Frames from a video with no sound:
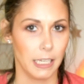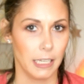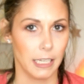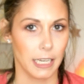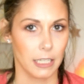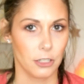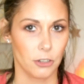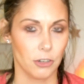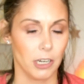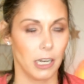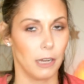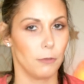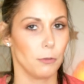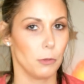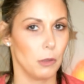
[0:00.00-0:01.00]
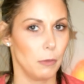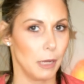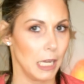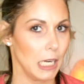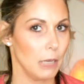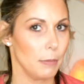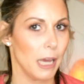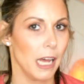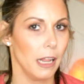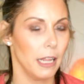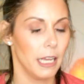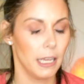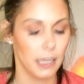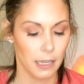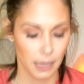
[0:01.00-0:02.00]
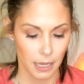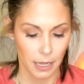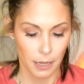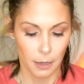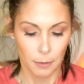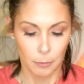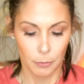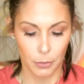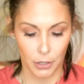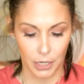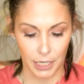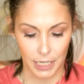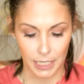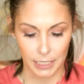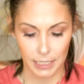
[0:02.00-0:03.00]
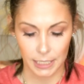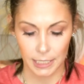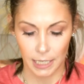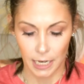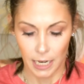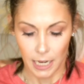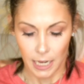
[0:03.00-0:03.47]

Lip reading: yesterday from the Manny palette, but